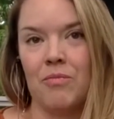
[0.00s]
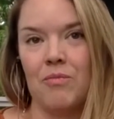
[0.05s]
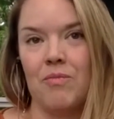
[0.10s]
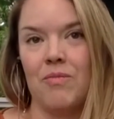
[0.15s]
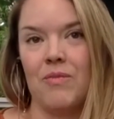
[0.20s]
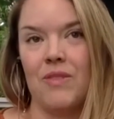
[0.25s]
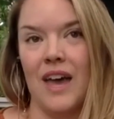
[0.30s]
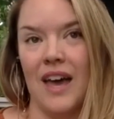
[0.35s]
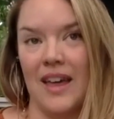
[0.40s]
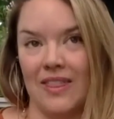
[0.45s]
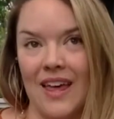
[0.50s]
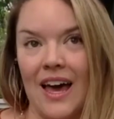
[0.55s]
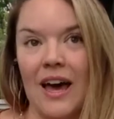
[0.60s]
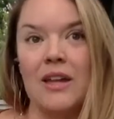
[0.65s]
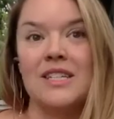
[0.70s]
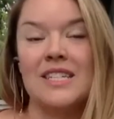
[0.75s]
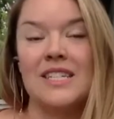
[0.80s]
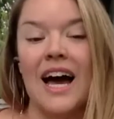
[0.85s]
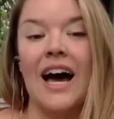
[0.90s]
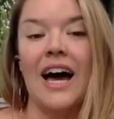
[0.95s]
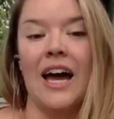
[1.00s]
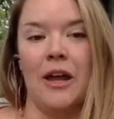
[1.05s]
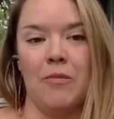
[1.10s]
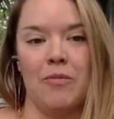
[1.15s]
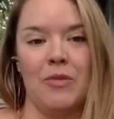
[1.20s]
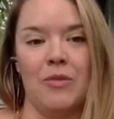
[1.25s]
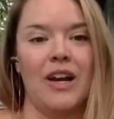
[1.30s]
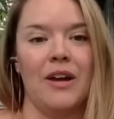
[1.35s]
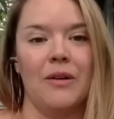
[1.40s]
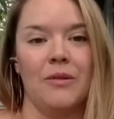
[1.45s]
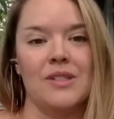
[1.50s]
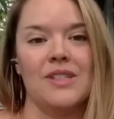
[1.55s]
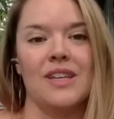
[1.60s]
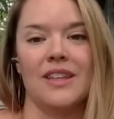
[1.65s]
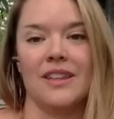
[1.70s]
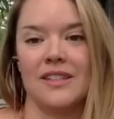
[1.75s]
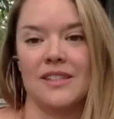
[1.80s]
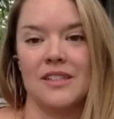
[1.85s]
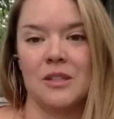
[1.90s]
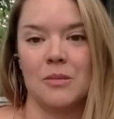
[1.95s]
at that time that I was like,
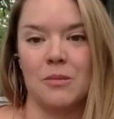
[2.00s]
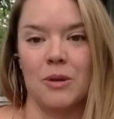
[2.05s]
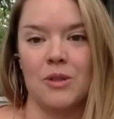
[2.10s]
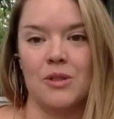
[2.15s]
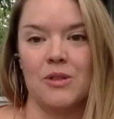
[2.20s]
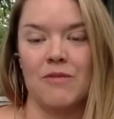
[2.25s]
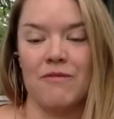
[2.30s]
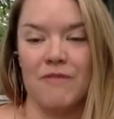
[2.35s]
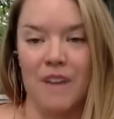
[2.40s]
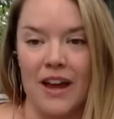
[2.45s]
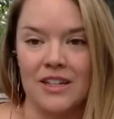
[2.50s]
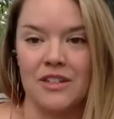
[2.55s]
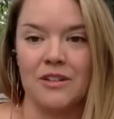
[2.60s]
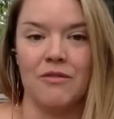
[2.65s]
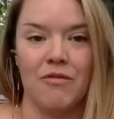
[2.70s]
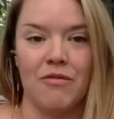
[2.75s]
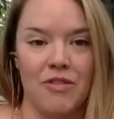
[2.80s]
this is the most effective